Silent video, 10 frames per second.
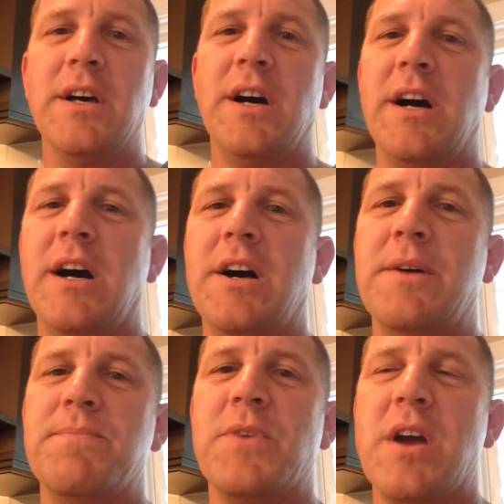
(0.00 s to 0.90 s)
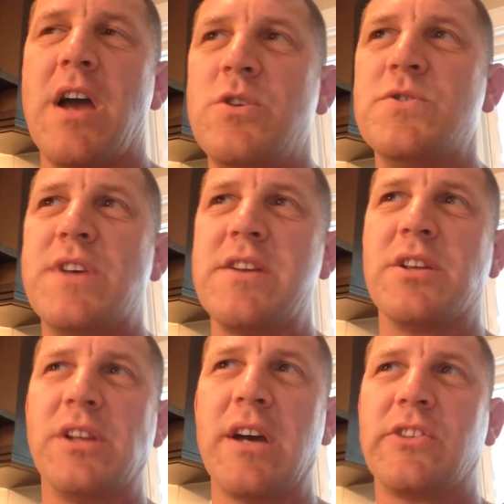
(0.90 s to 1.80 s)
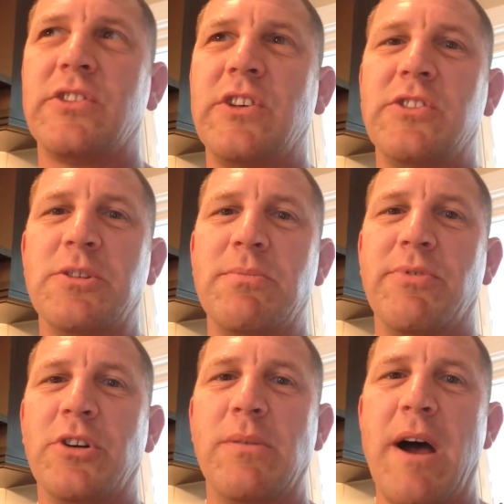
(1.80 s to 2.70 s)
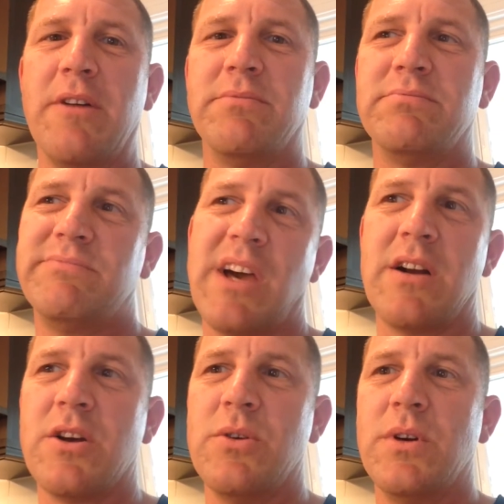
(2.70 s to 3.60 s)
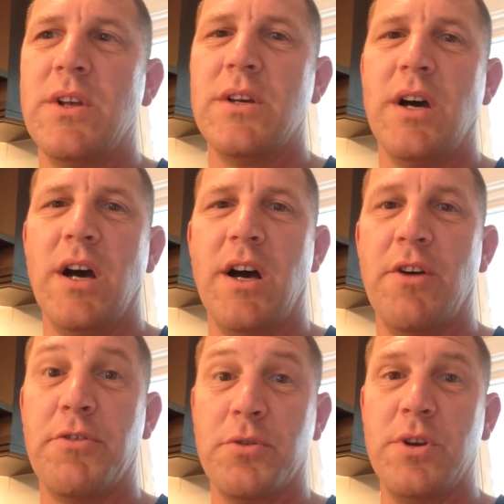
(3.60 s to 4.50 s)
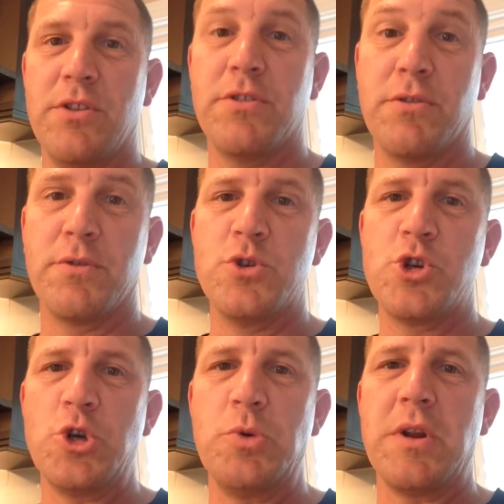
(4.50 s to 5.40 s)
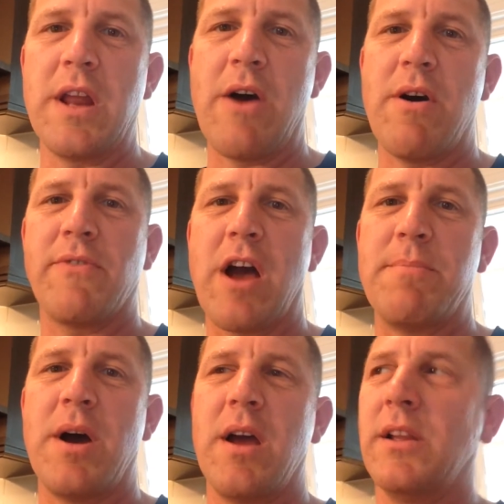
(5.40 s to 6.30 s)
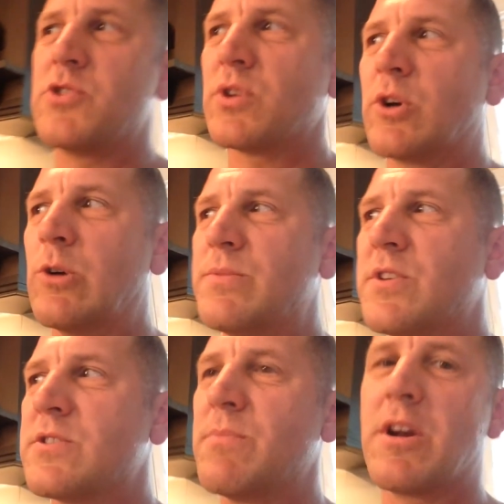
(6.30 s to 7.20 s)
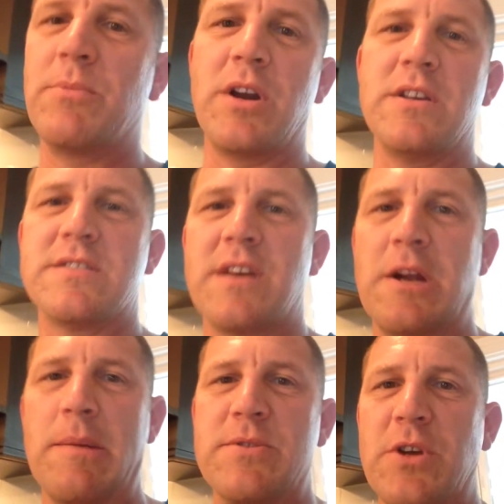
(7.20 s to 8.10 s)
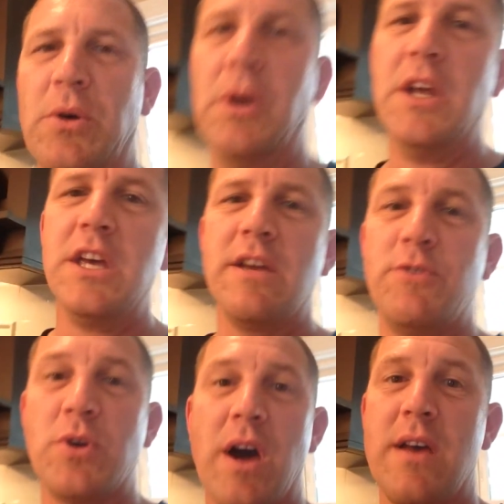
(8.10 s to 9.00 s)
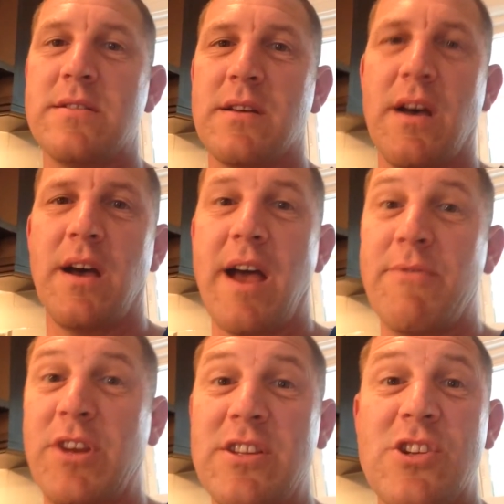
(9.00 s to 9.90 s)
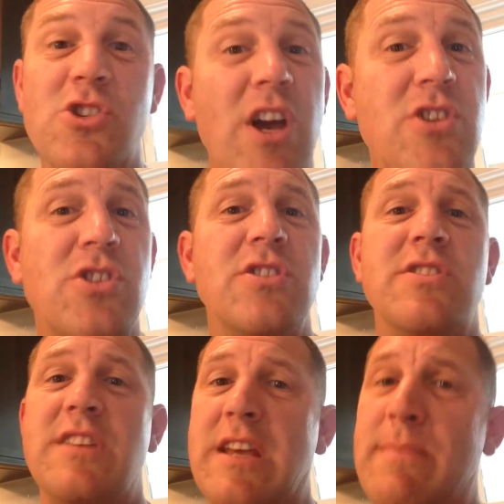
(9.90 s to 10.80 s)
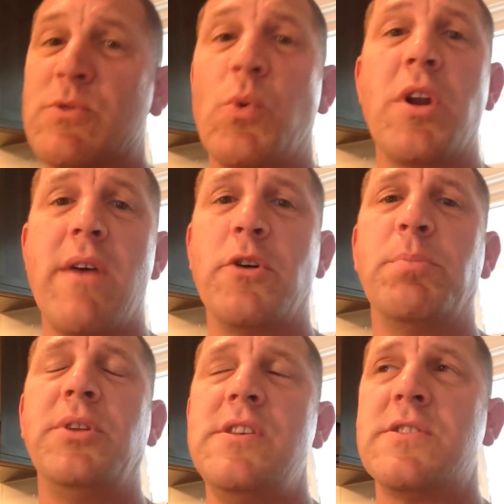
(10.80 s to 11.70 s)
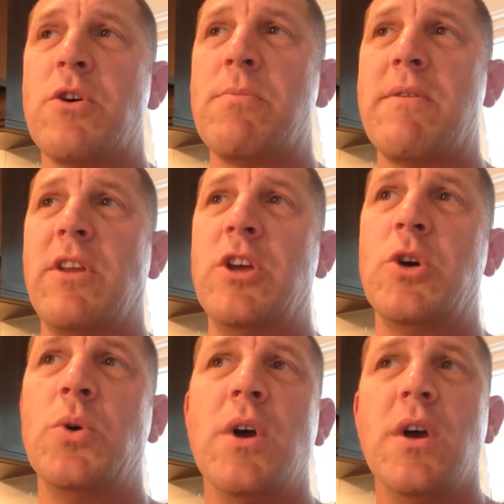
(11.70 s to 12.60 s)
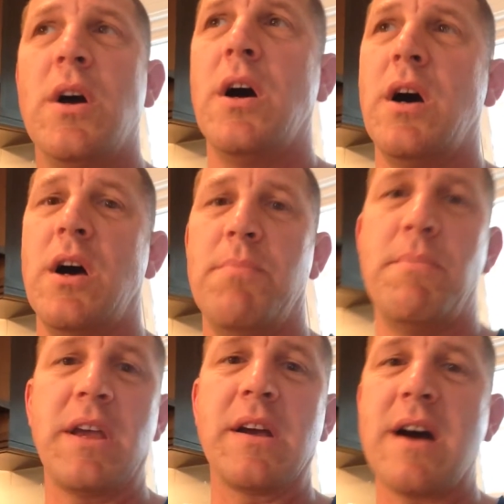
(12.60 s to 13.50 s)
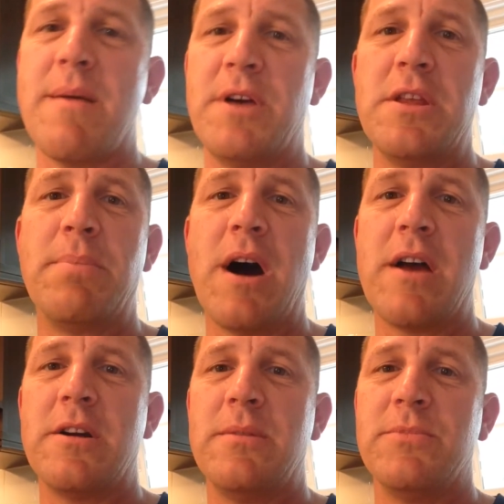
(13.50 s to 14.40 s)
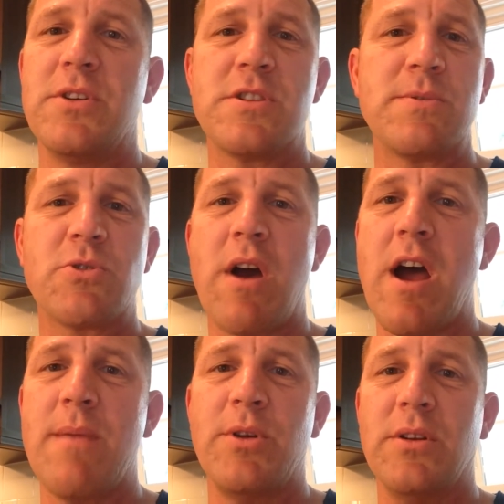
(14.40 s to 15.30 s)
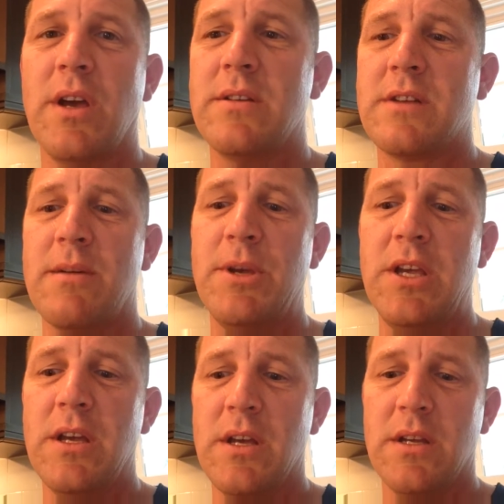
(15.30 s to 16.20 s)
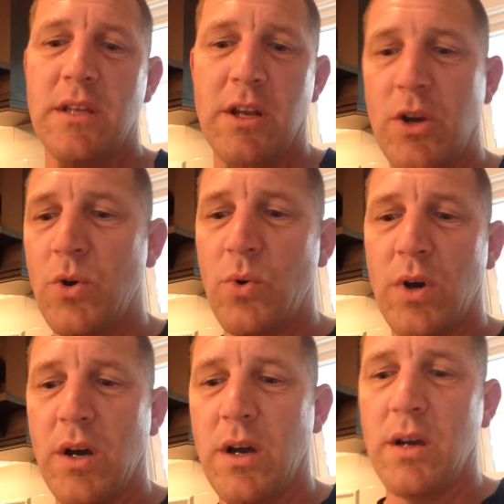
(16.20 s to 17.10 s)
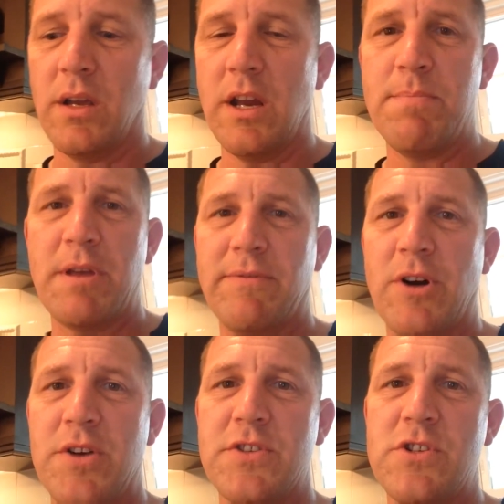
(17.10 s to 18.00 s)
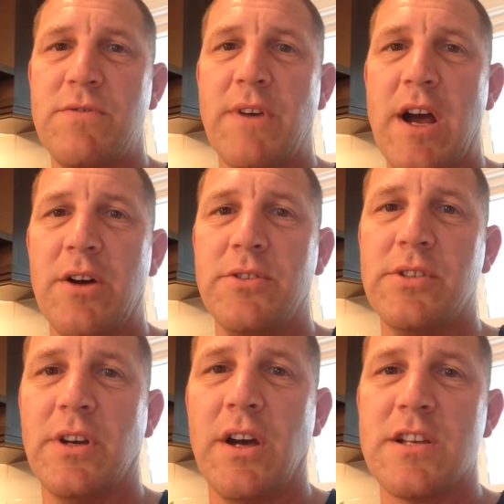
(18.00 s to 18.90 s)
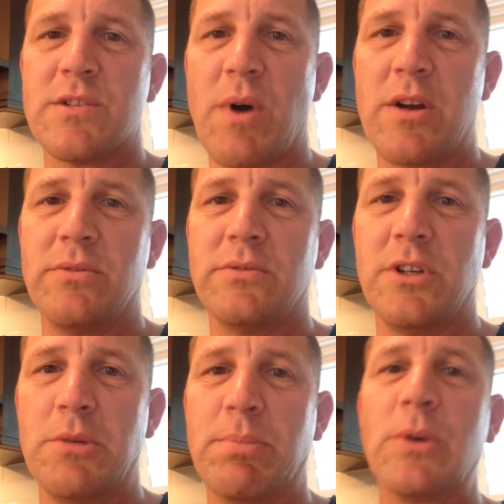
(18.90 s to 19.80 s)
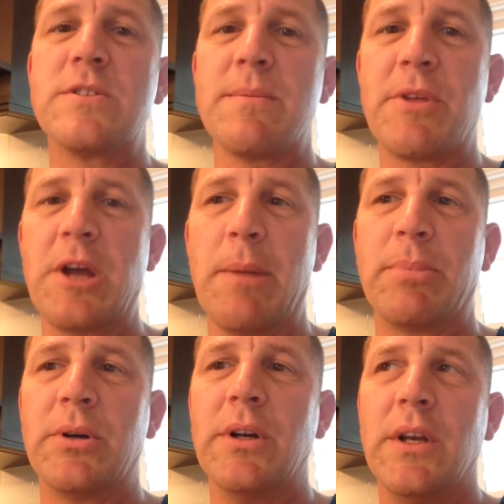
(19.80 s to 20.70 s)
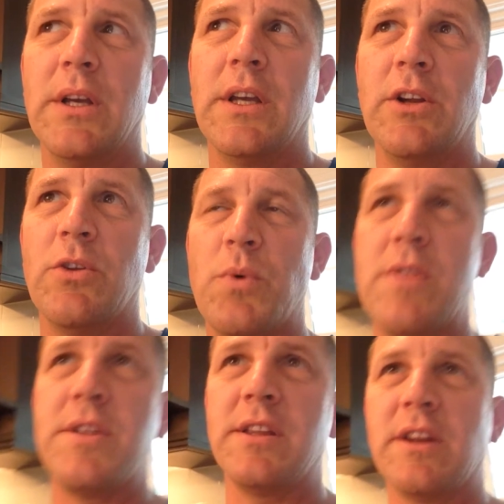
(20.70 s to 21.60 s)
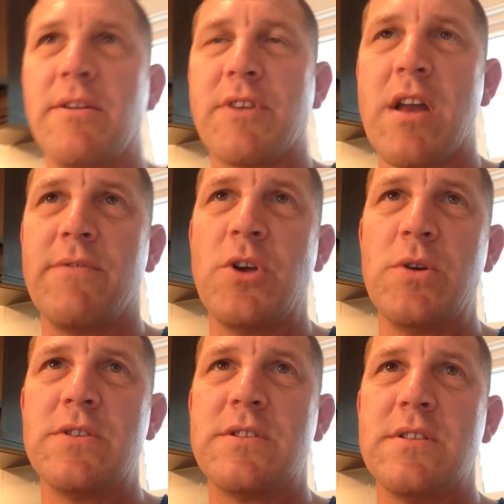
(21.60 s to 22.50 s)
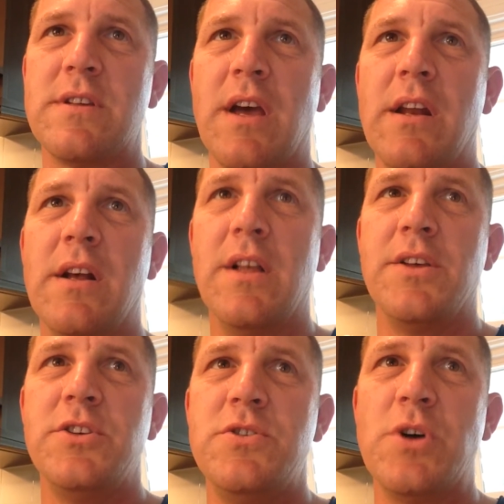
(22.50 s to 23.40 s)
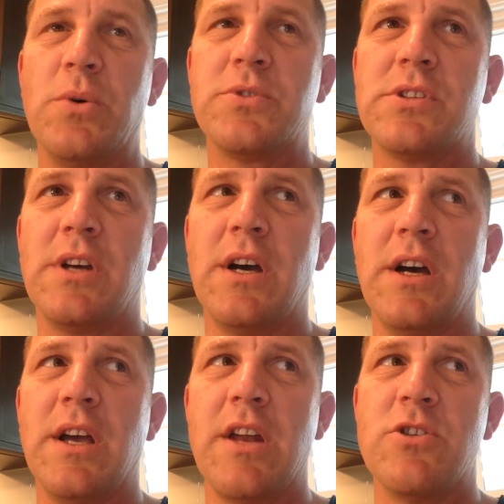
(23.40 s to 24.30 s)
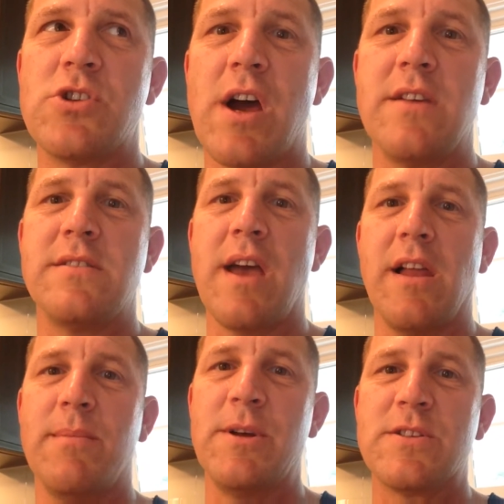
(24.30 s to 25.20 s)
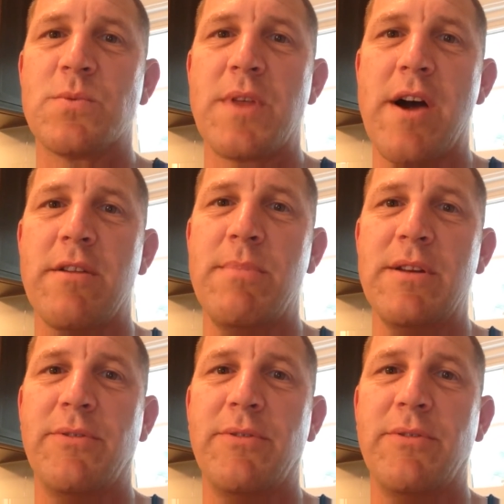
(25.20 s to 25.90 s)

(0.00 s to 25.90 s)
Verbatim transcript: Uh, I used that deluxe system for about I don't know uh, through th- through June, and now I've got my electric harm system that I'm ready to set up. So if you guys uh, have any suggestions, tips, whatever, please go to my video, uh, make a comment in the bottom, you know, subscribe, and, and tell me you know uh, any pitfalls that you found, uh, so I don't you know burn something up or you know the one thing that I've kind of noticed is that you don't uh, energize the elements without it being